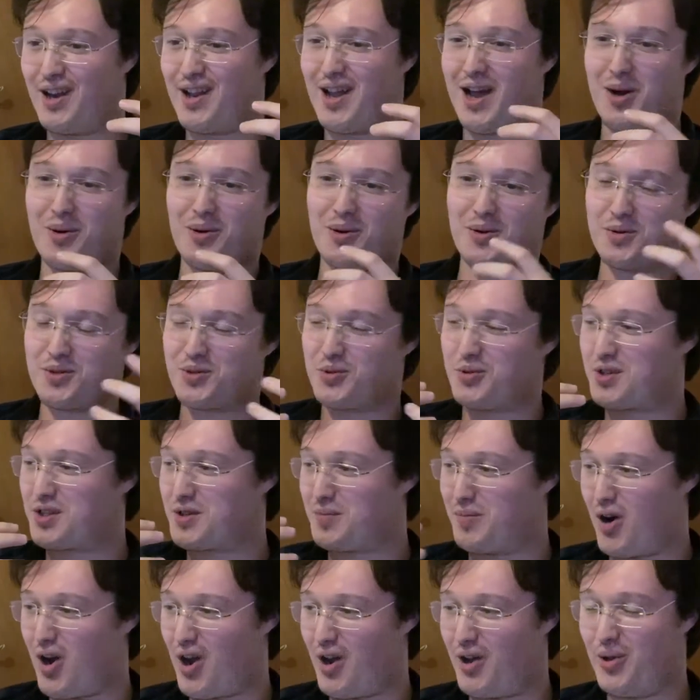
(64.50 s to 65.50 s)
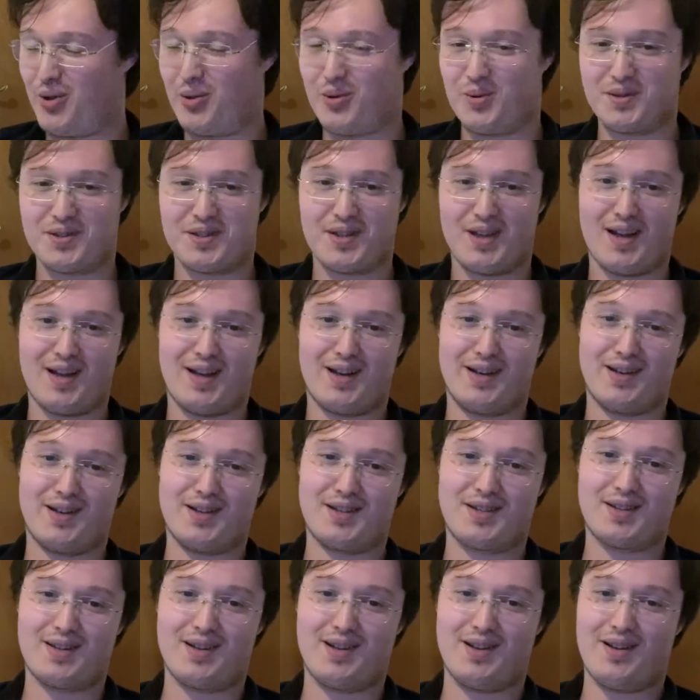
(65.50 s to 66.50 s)
how I was all smiles,
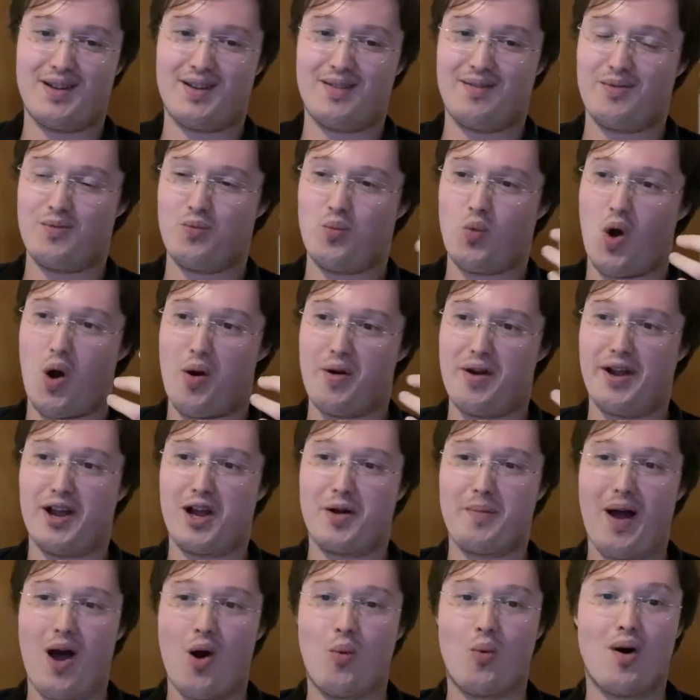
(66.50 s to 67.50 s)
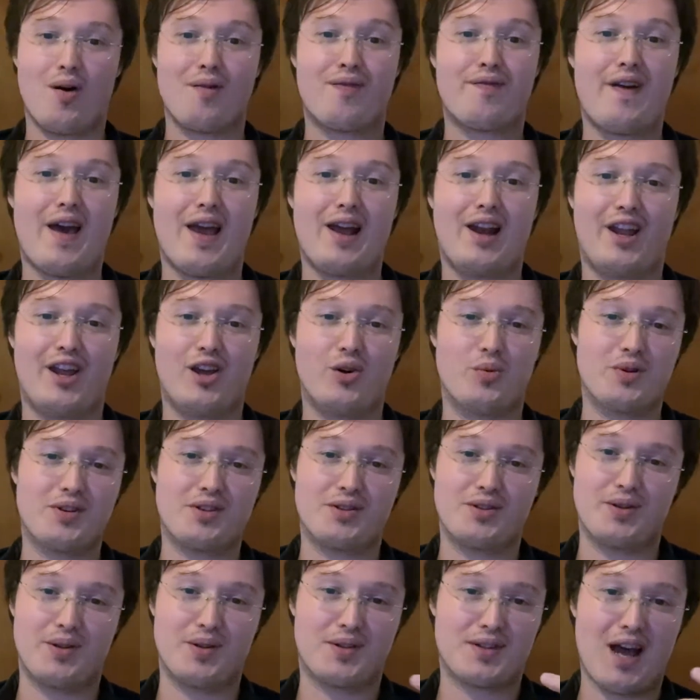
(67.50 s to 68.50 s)
and worrying about what failure would
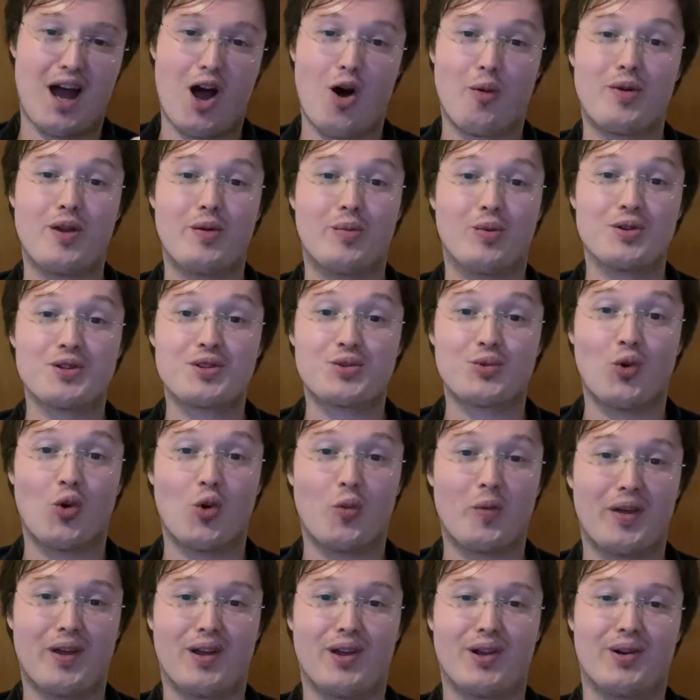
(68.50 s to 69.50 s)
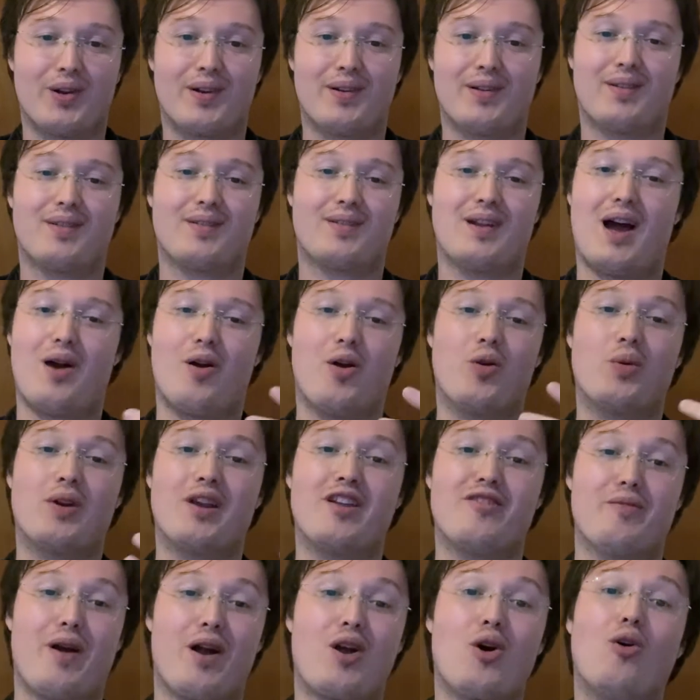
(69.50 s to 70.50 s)
do to how people saw me and how it would
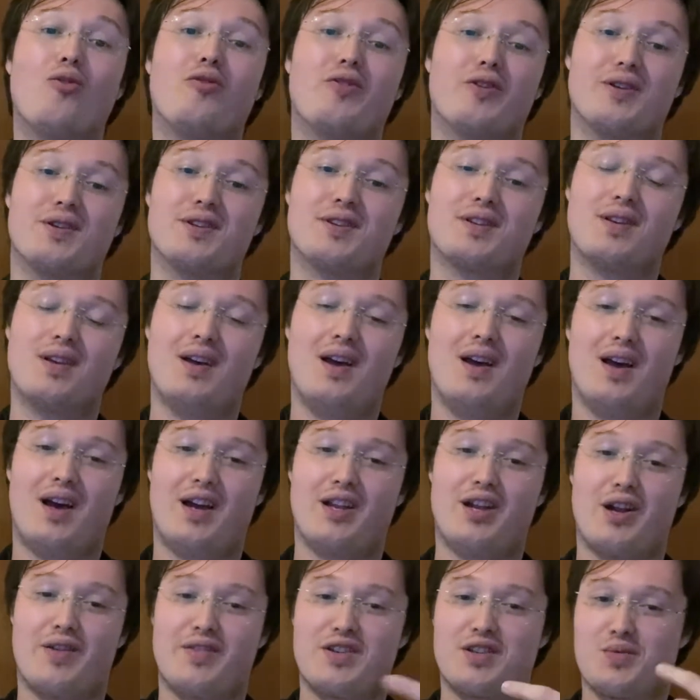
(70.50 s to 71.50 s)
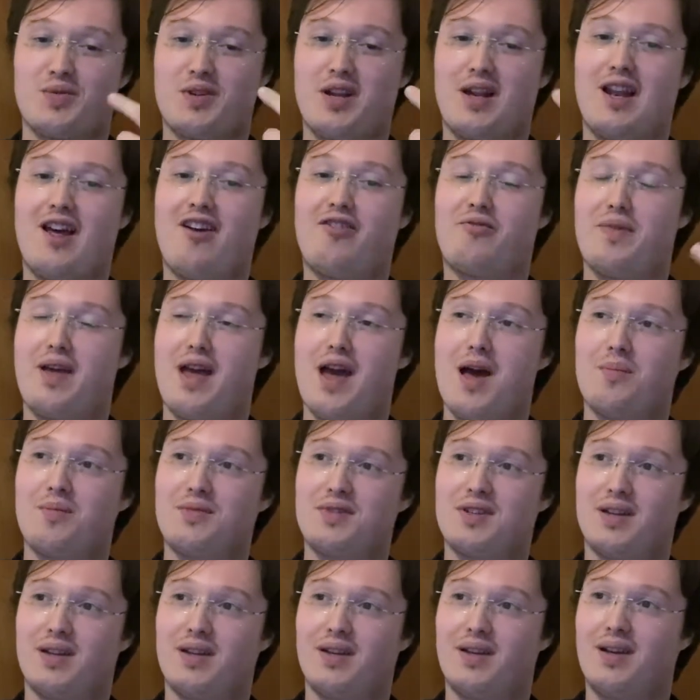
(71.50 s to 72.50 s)
leave my confidence. And this really left me
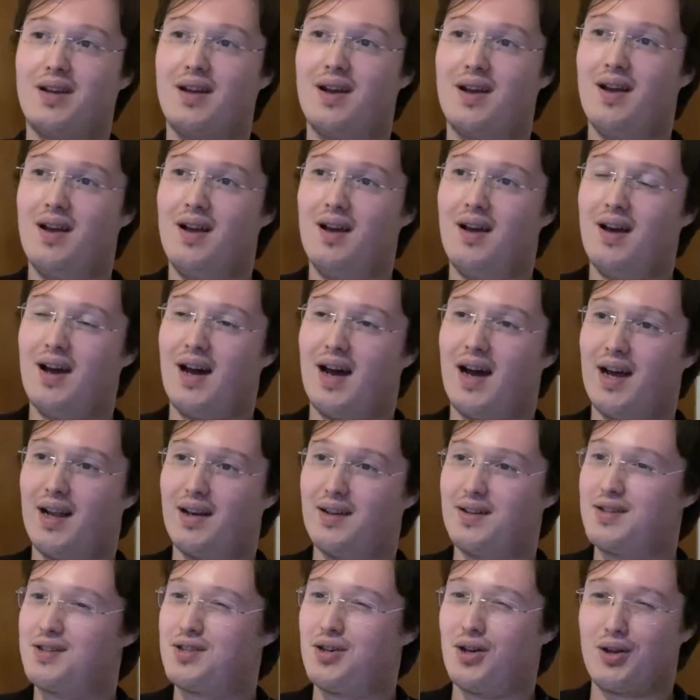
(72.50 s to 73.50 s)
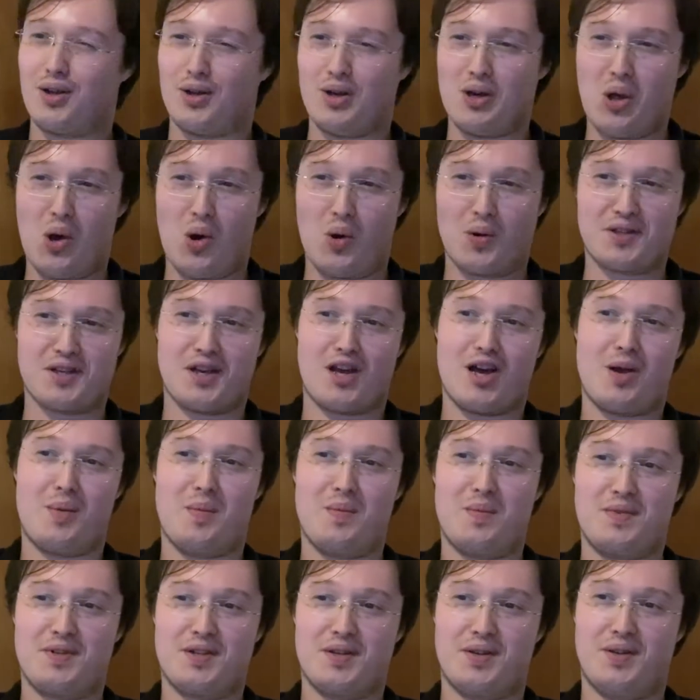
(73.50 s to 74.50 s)
empty. And it took a long
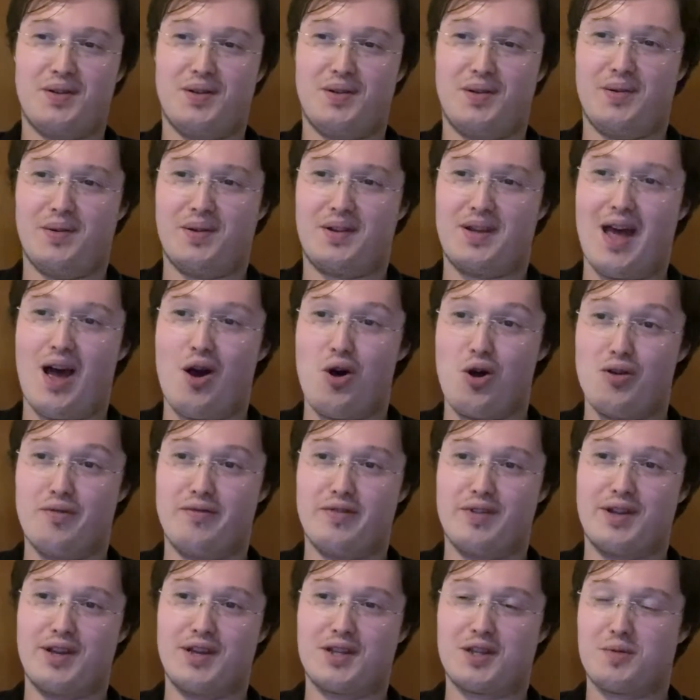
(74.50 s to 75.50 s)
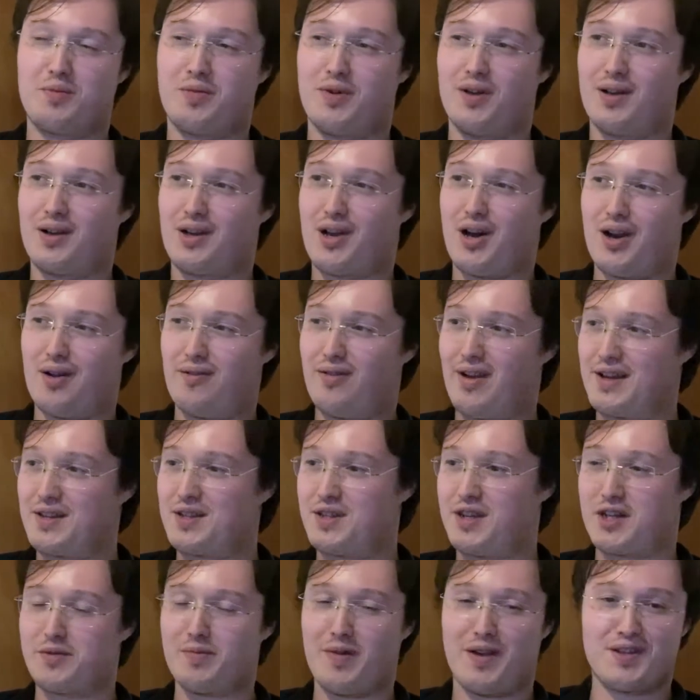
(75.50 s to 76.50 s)
time to get over this, but kind of like
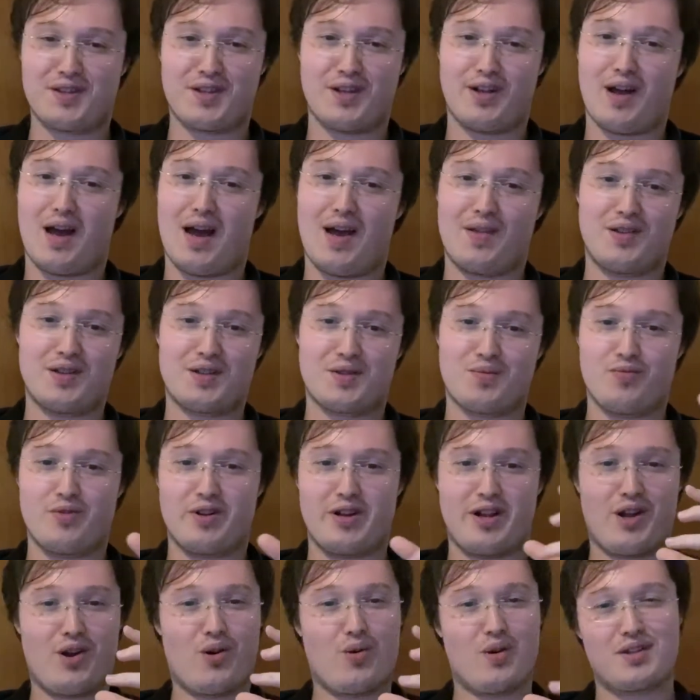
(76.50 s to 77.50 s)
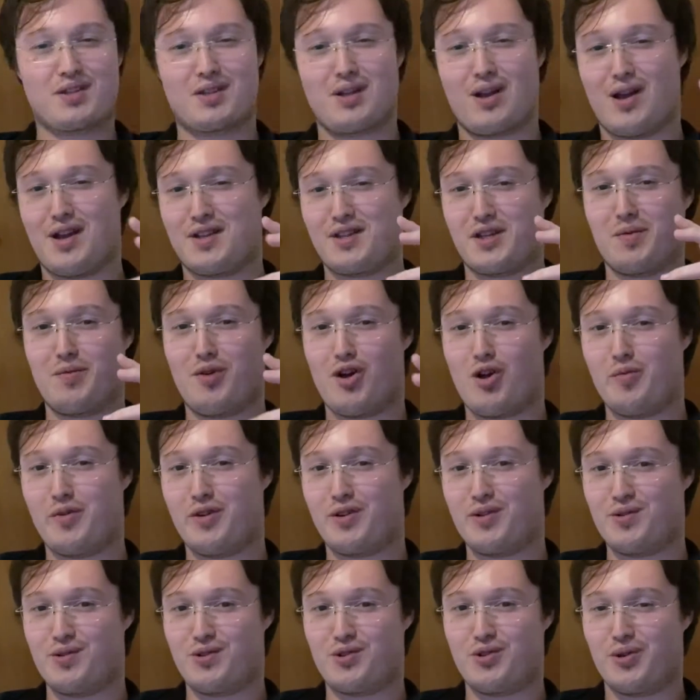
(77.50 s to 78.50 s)
6 months in, I had this really crystallizing
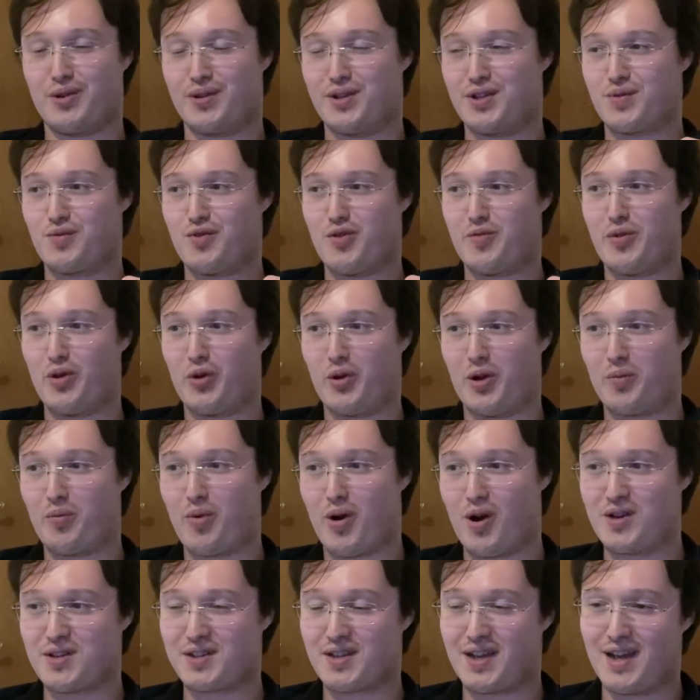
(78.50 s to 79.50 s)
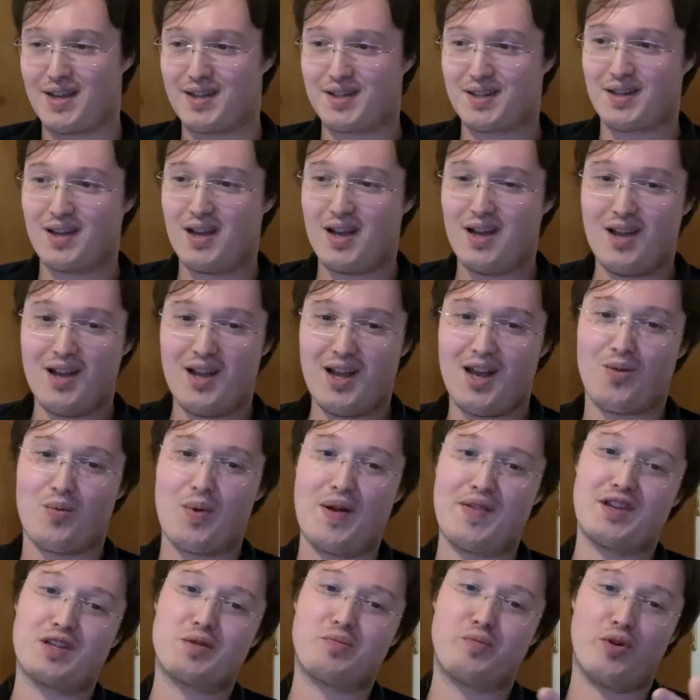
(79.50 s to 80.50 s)
moment during this rebuilding process.
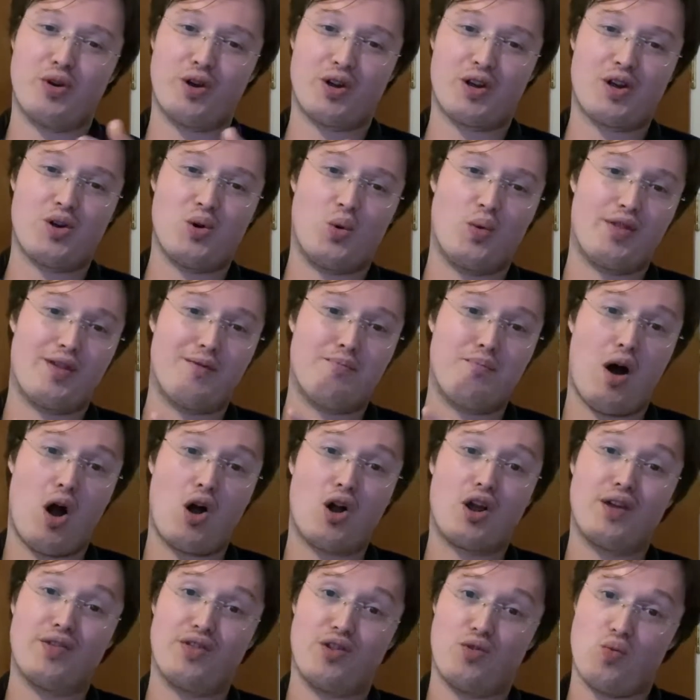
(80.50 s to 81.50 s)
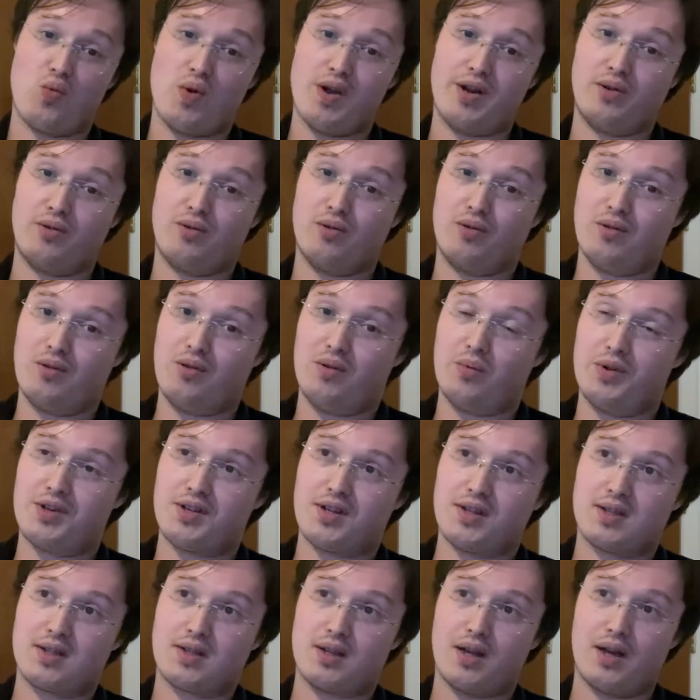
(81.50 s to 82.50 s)
Read this book called The Monk And The Riddle,
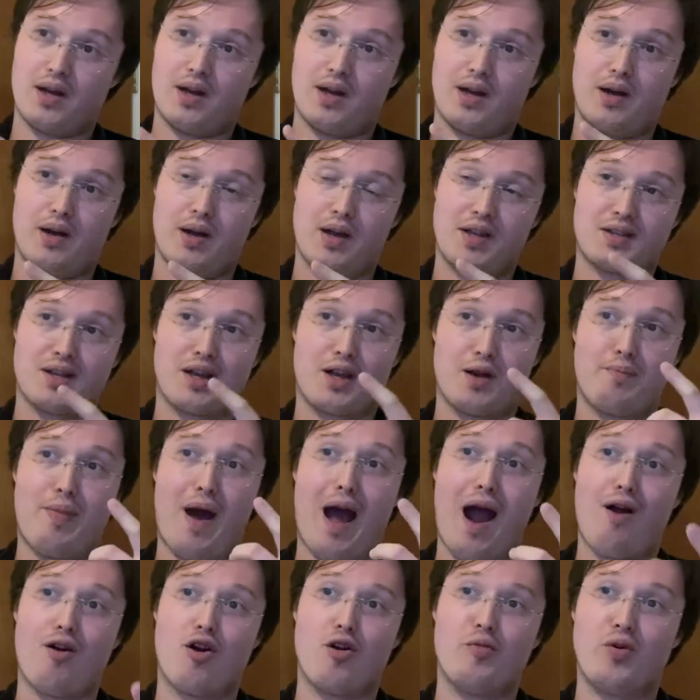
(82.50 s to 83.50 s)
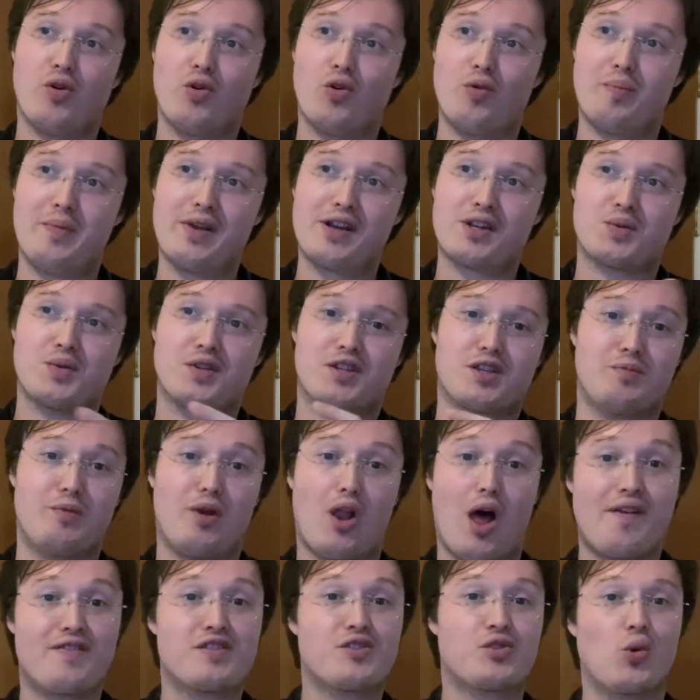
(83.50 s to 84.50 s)
which is, it's like a parable mixed with some
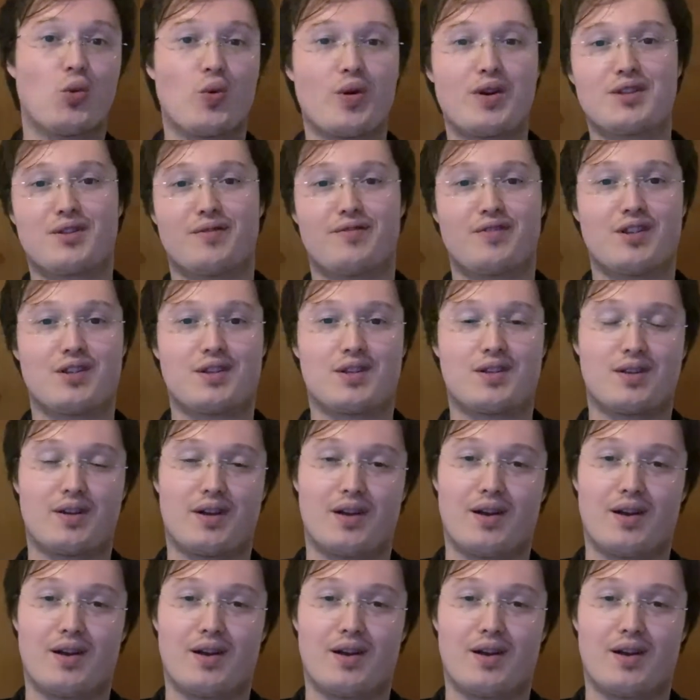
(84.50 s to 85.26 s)
life stories of this